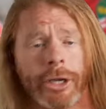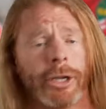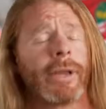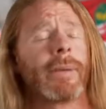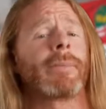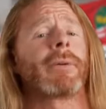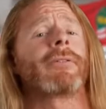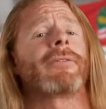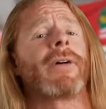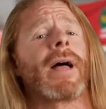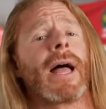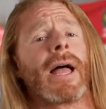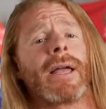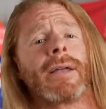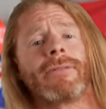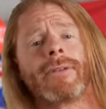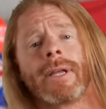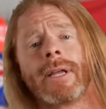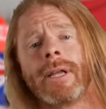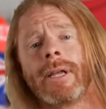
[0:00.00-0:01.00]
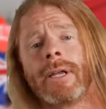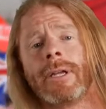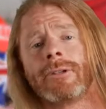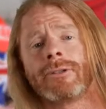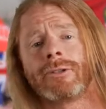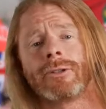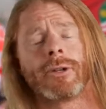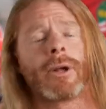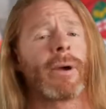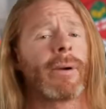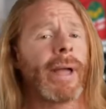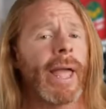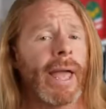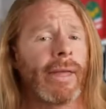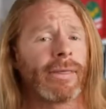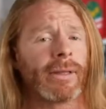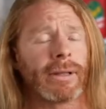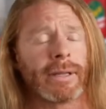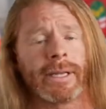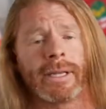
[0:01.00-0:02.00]
Number five, Trudeau
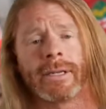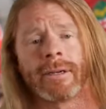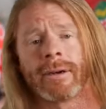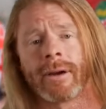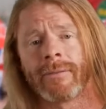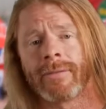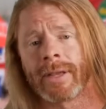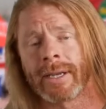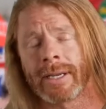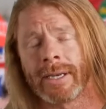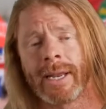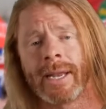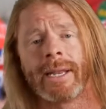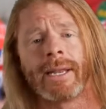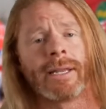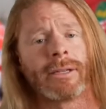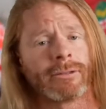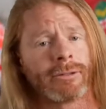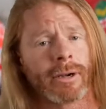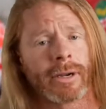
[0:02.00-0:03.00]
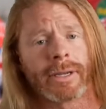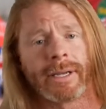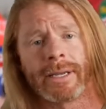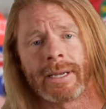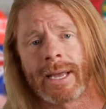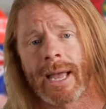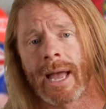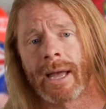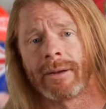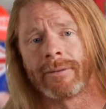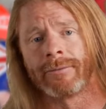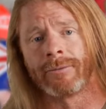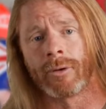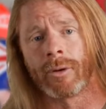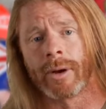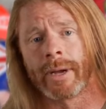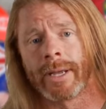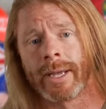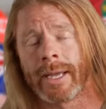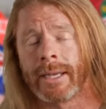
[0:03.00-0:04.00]
had the leader of the Canadian trucking
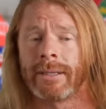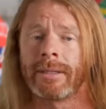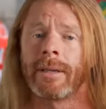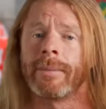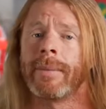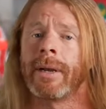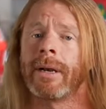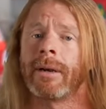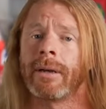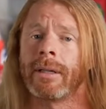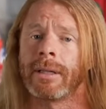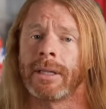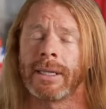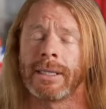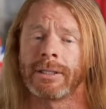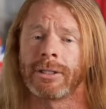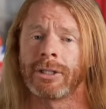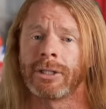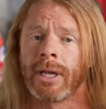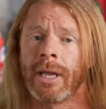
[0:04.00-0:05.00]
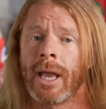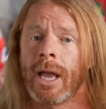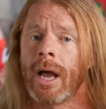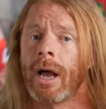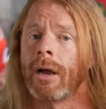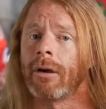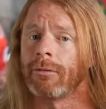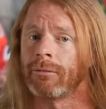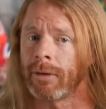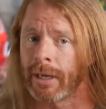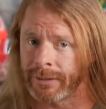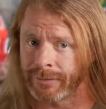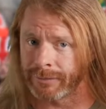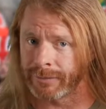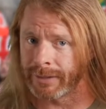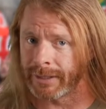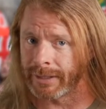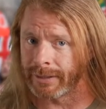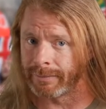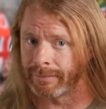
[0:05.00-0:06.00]
convoy, Tamara Lynch,
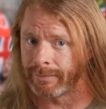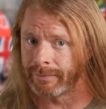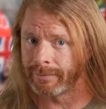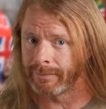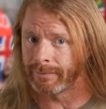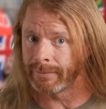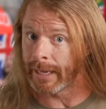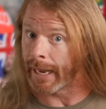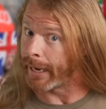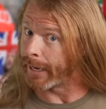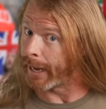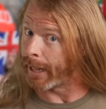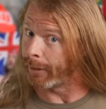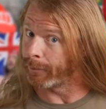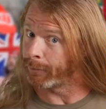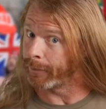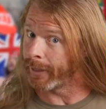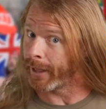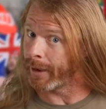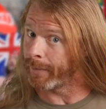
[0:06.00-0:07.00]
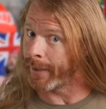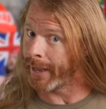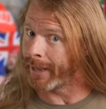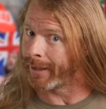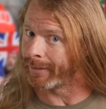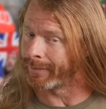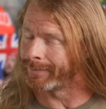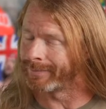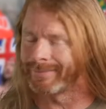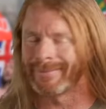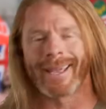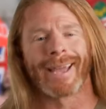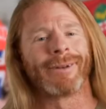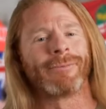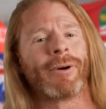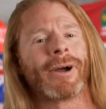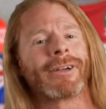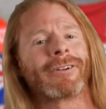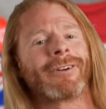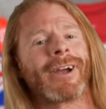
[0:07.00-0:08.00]
arrested and held without bail. On
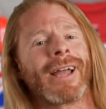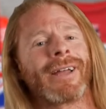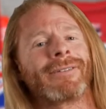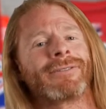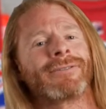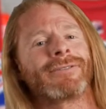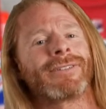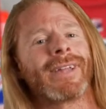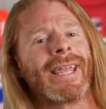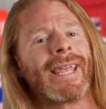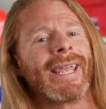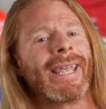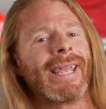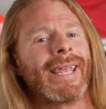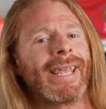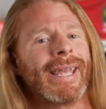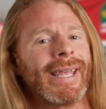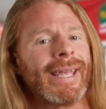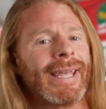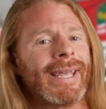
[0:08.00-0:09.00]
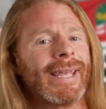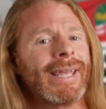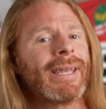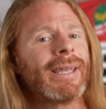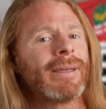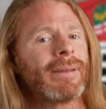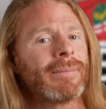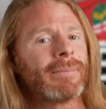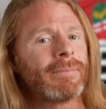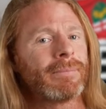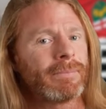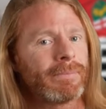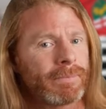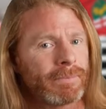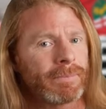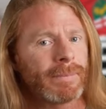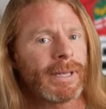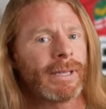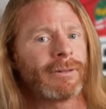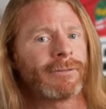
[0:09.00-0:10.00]
what grounds?
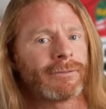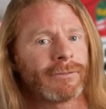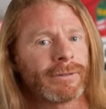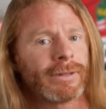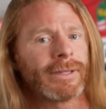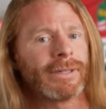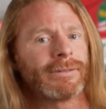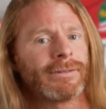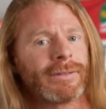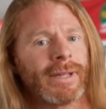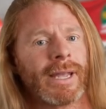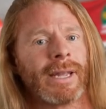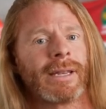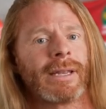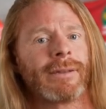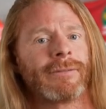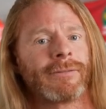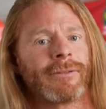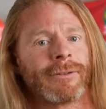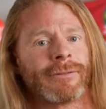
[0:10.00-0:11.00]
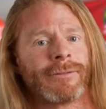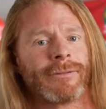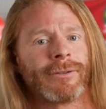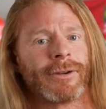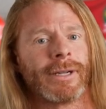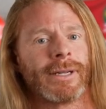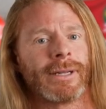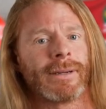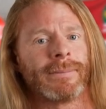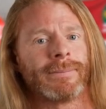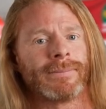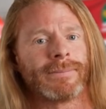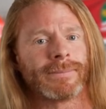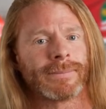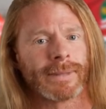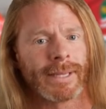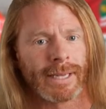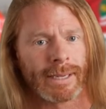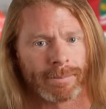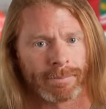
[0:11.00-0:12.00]
Peacefully standing for
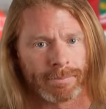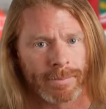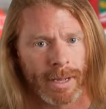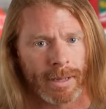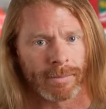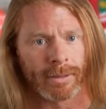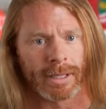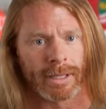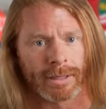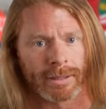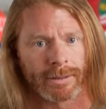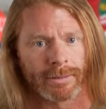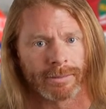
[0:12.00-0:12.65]
freedom in public.